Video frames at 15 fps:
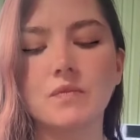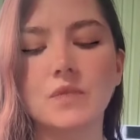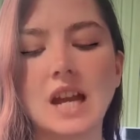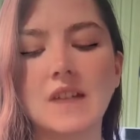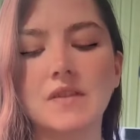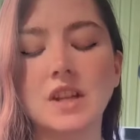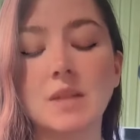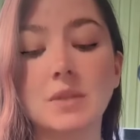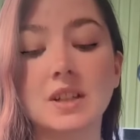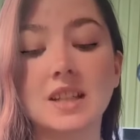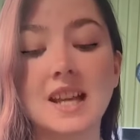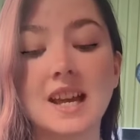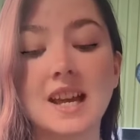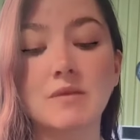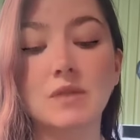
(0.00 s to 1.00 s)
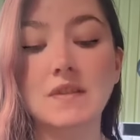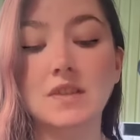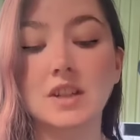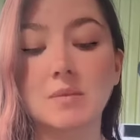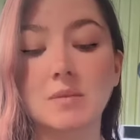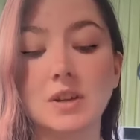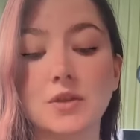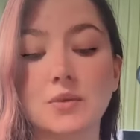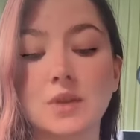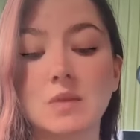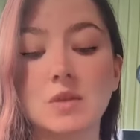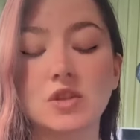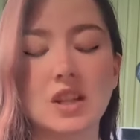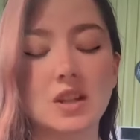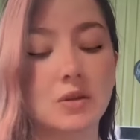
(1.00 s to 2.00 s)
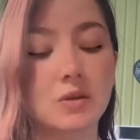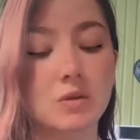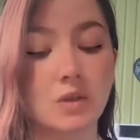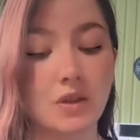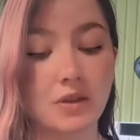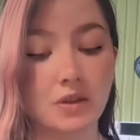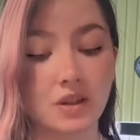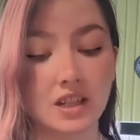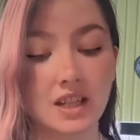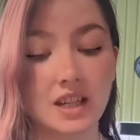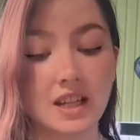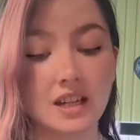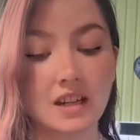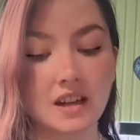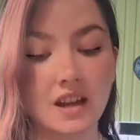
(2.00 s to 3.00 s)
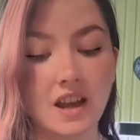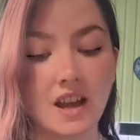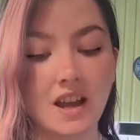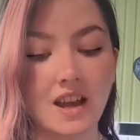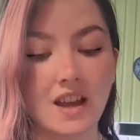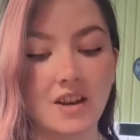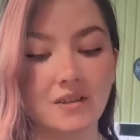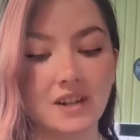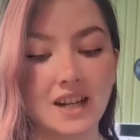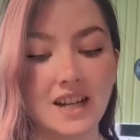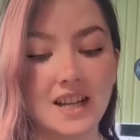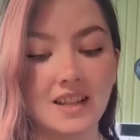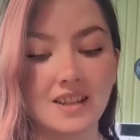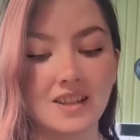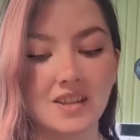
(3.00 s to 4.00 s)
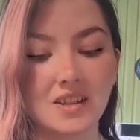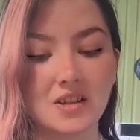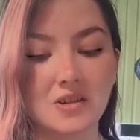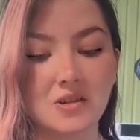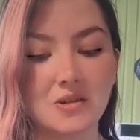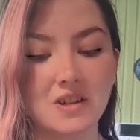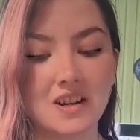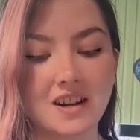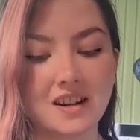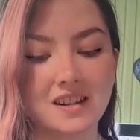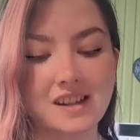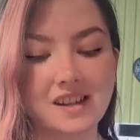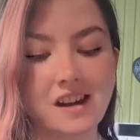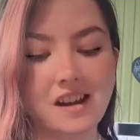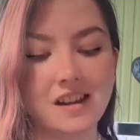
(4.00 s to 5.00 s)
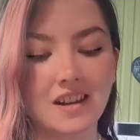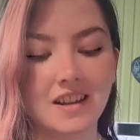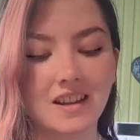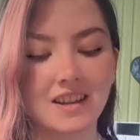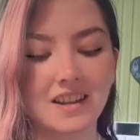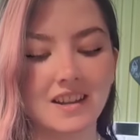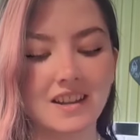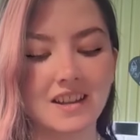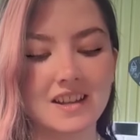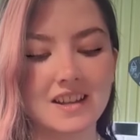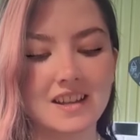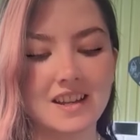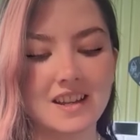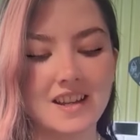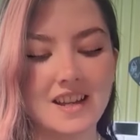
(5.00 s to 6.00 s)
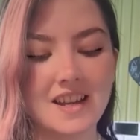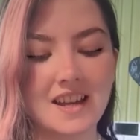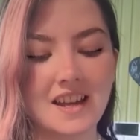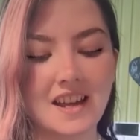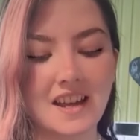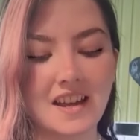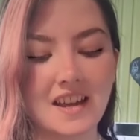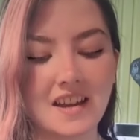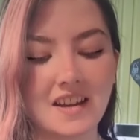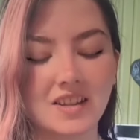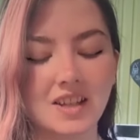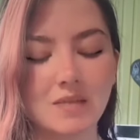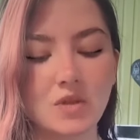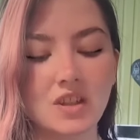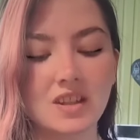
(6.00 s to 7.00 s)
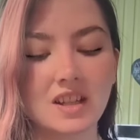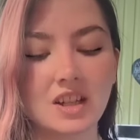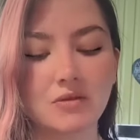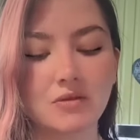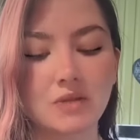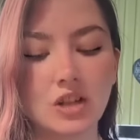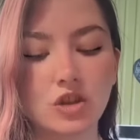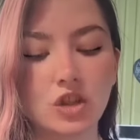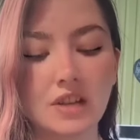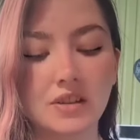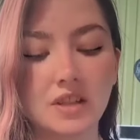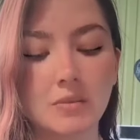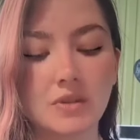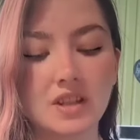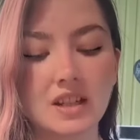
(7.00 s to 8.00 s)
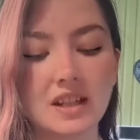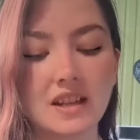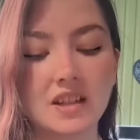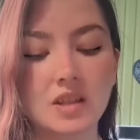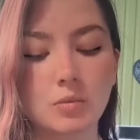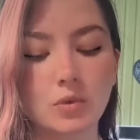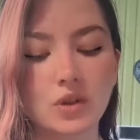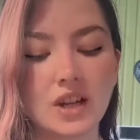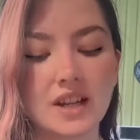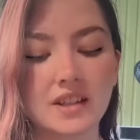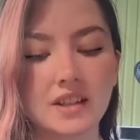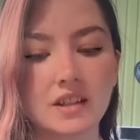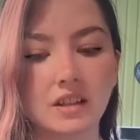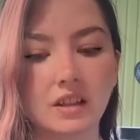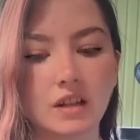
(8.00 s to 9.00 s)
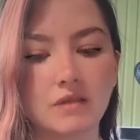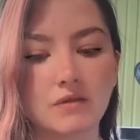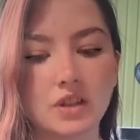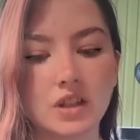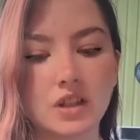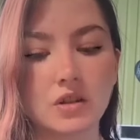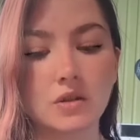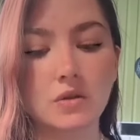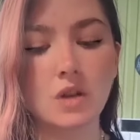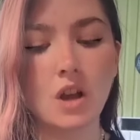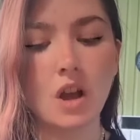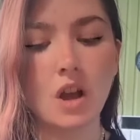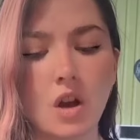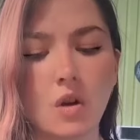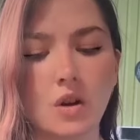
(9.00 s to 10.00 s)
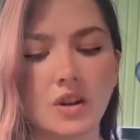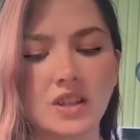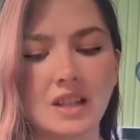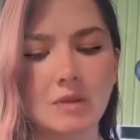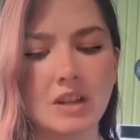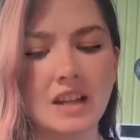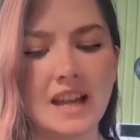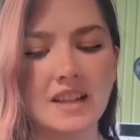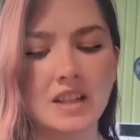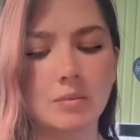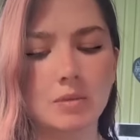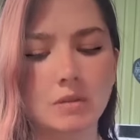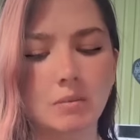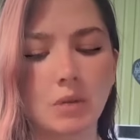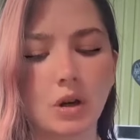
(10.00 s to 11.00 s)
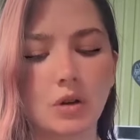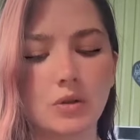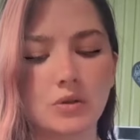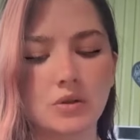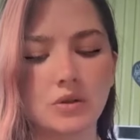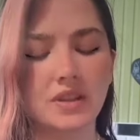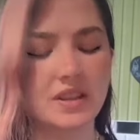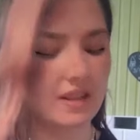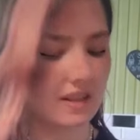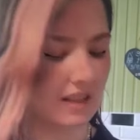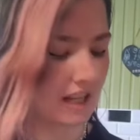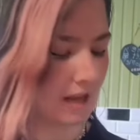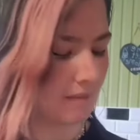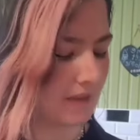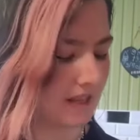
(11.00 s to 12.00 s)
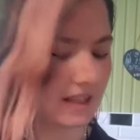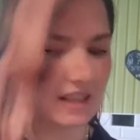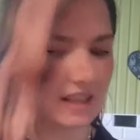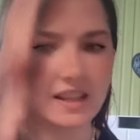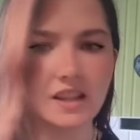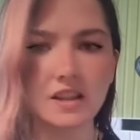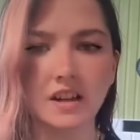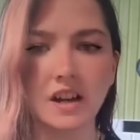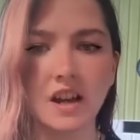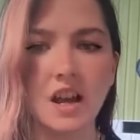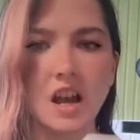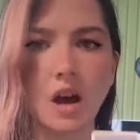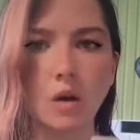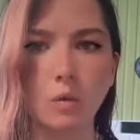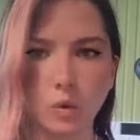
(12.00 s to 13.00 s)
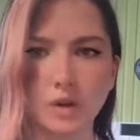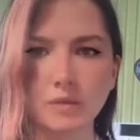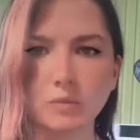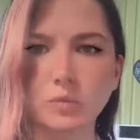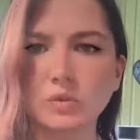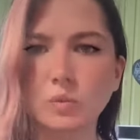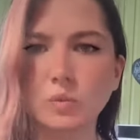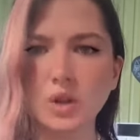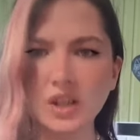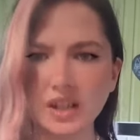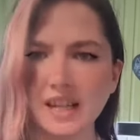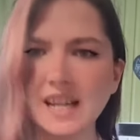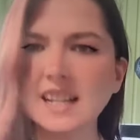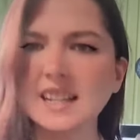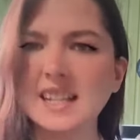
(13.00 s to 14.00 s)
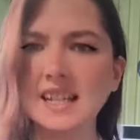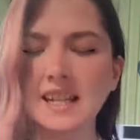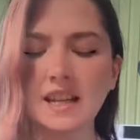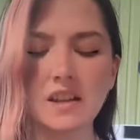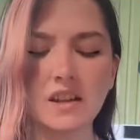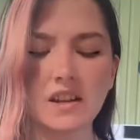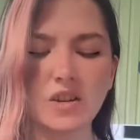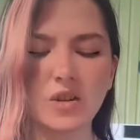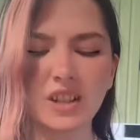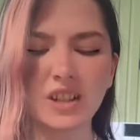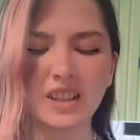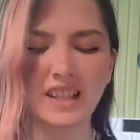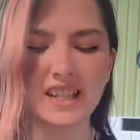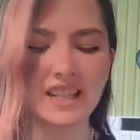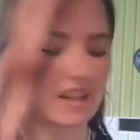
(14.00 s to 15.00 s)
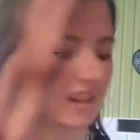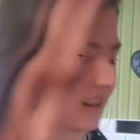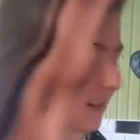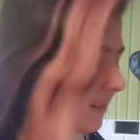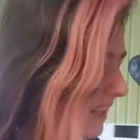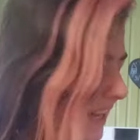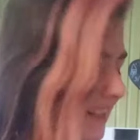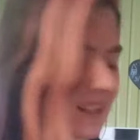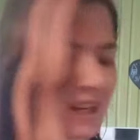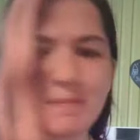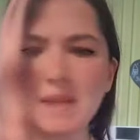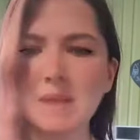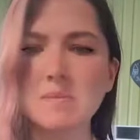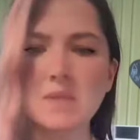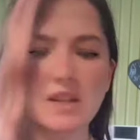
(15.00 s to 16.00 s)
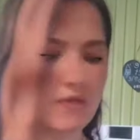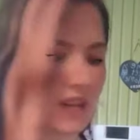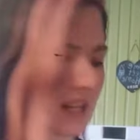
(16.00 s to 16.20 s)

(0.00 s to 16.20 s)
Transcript: We have the number 10, we have the number 3, which equals to a 13, right? So, yeah, someone's gonna reach out, someone's gonna express their love to you, or someone has a proposal. This is like a business, either a working together, or like, it's commitment